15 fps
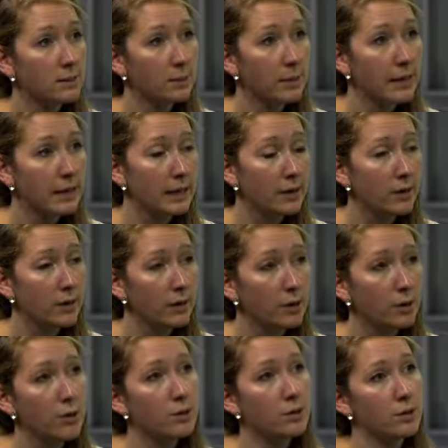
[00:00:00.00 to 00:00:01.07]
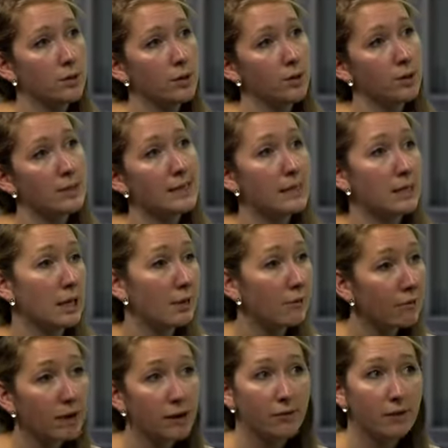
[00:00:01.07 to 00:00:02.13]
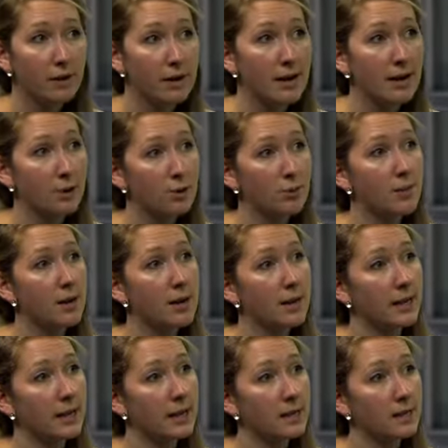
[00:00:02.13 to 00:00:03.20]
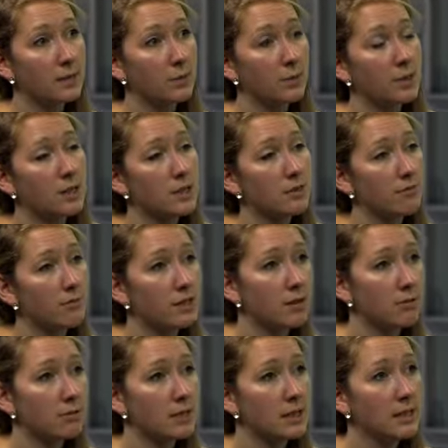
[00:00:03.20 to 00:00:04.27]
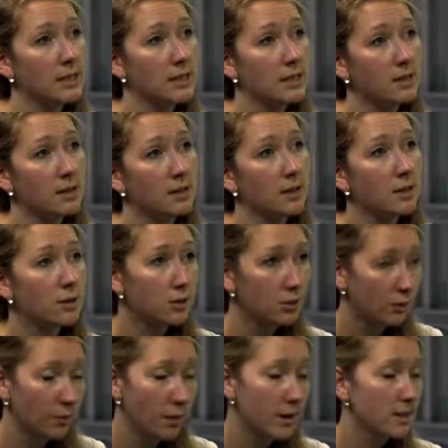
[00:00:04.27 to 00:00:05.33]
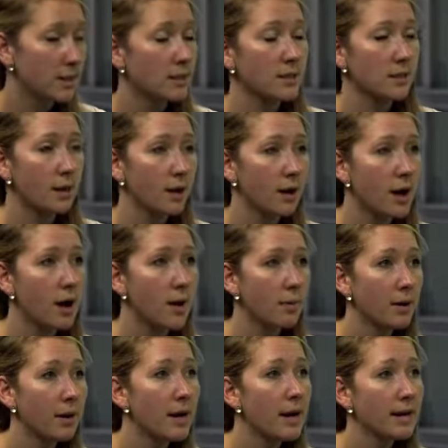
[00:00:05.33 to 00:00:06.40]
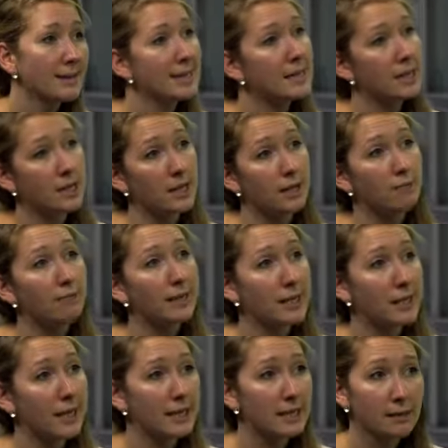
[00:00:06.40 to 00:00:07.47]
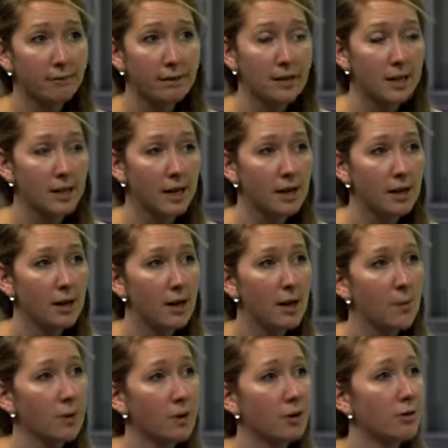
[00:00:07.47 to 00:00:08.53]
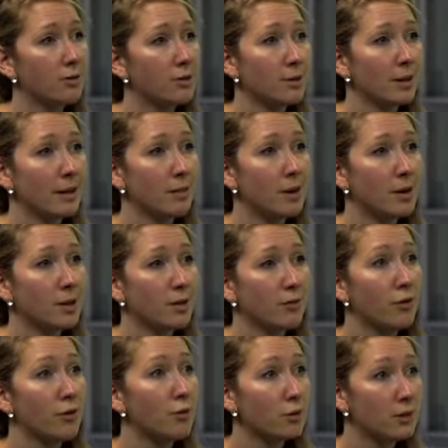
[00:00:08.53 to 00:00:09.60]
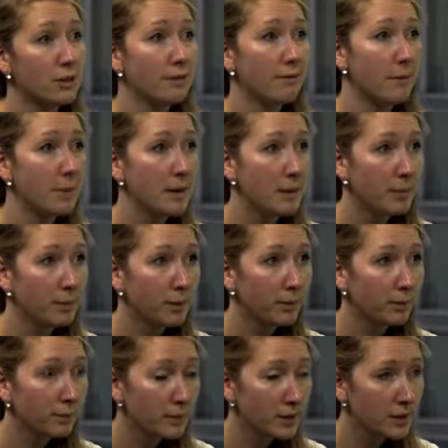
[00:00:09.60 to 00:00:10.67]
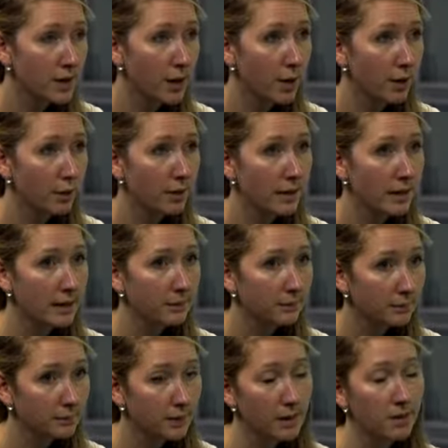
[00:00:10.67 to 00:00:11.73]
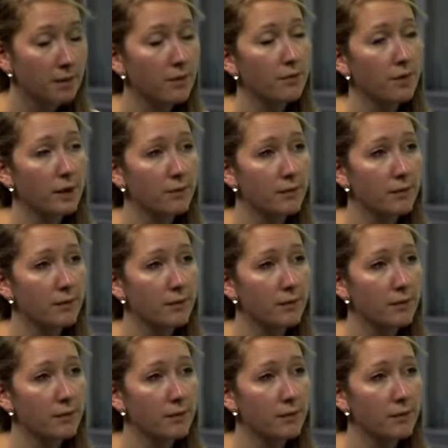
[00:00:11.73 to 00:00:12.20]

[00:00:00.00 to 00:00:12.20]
been used to essentially flood financial markets, which has resulted in stock prices going up, essentially the rich getting richer, but not doing much for ordinary people. So I think the figure